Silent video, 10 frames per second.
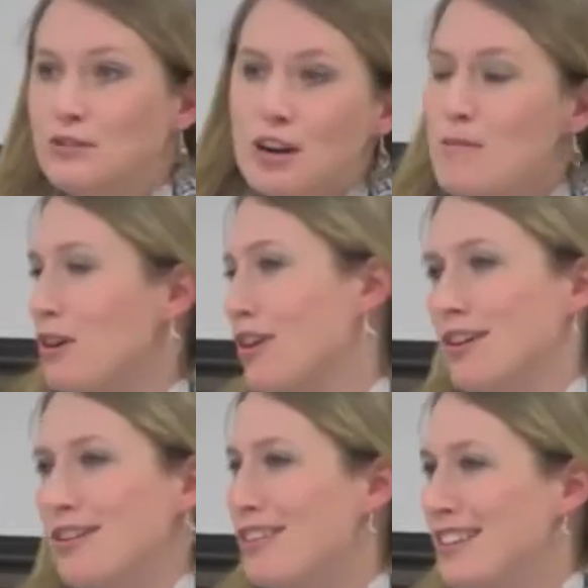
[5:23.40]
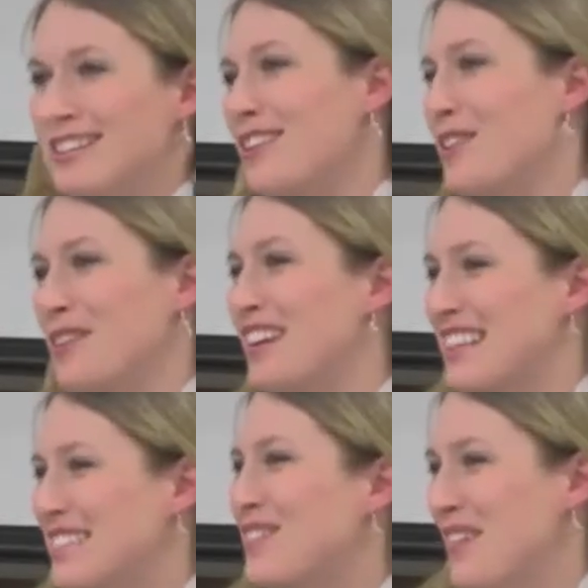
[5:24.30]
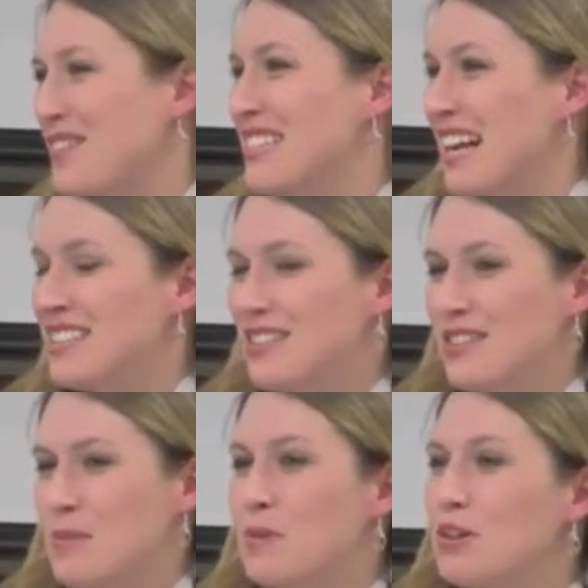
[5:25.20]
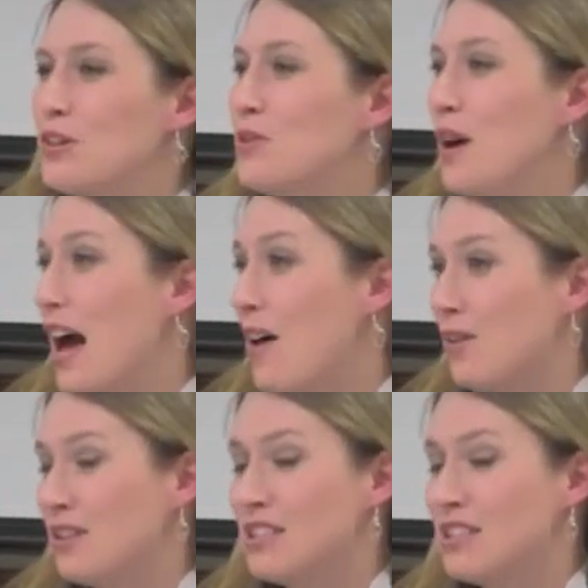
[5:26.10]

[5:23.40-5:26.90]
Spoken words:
Grammar Girl or one of these websites, or the Purdue OWL,